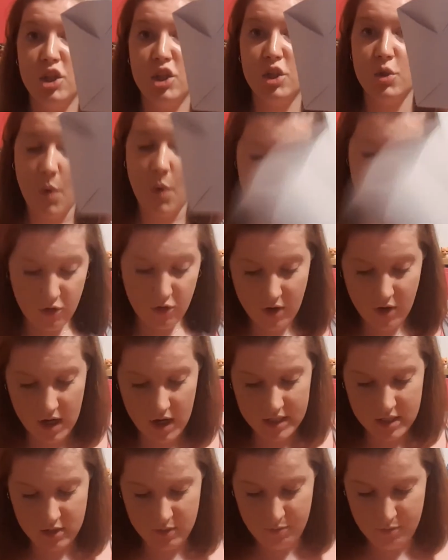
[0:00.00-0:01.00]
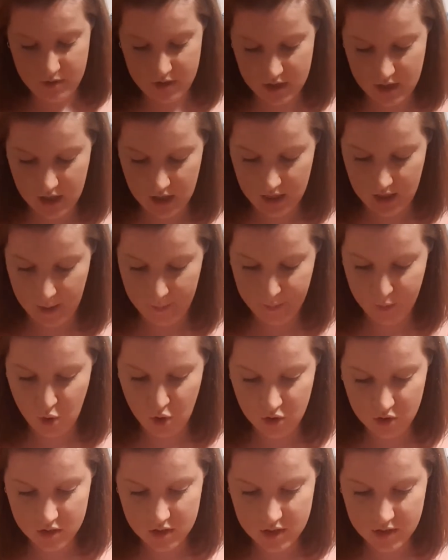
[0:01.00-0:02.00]
twelve items in that
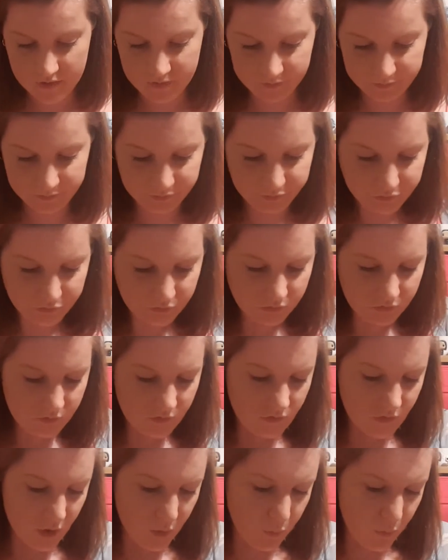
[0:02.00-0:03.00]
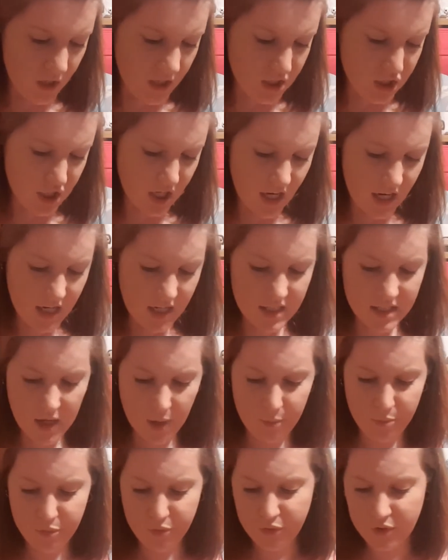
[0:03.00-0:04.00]
box, which is
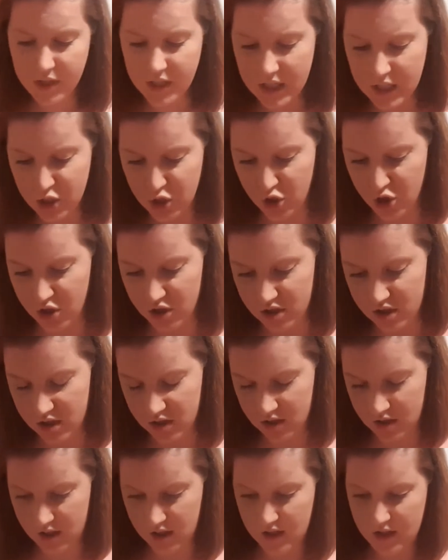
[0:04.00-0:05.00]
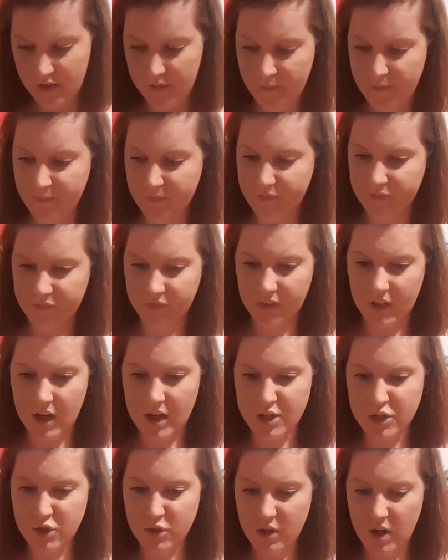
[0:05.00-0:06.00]
pretty good.
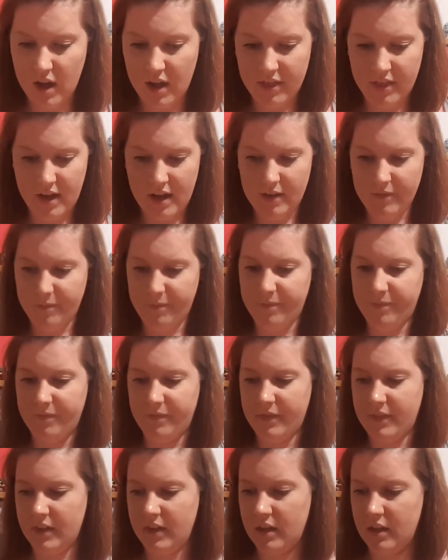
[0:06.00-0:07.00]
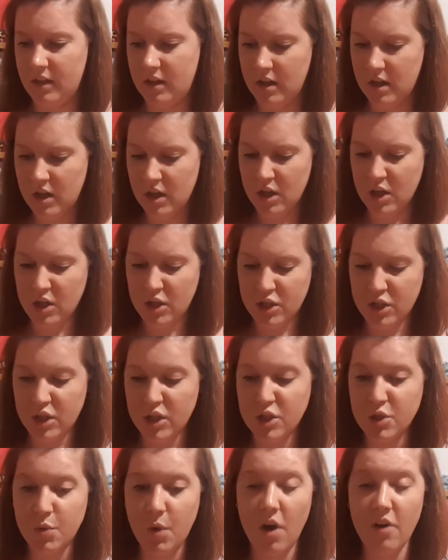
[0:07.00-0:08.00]
I do like that. So
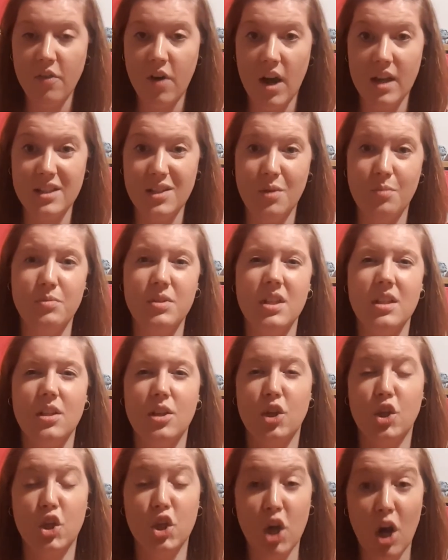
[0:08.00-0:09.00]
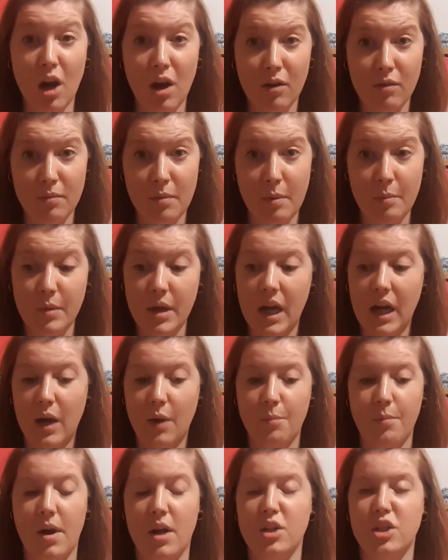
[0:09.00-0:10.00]
it's 12 items. Can't remember how
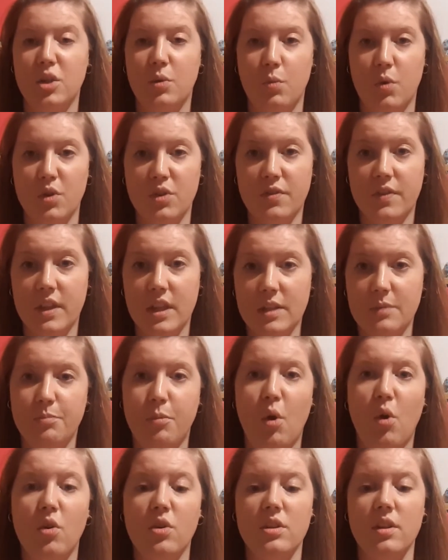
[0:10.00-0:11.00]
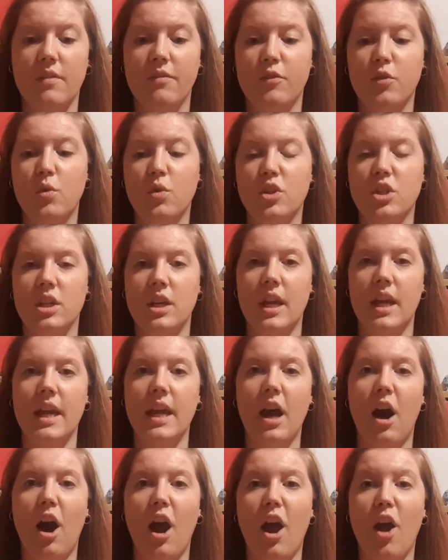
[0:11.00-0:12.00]
much it was for this box,
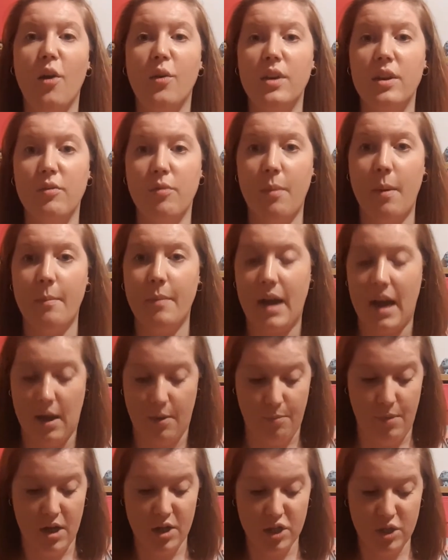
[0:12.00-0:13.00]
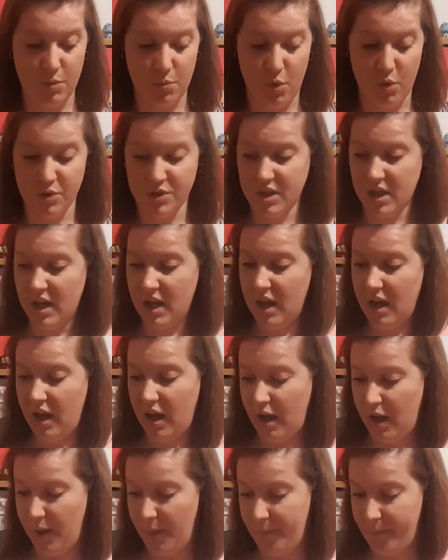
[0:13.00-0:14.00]
unfortunately. I only remember how much it was
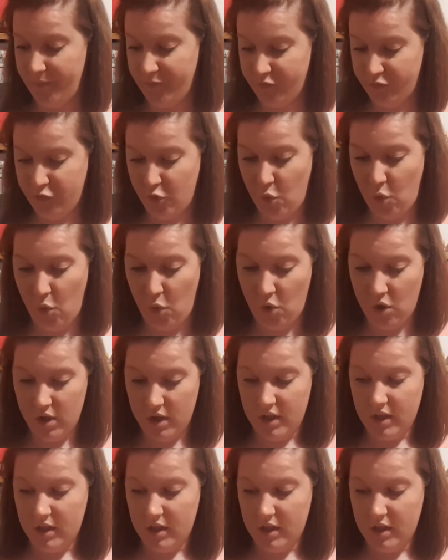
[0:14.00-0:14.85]
um, for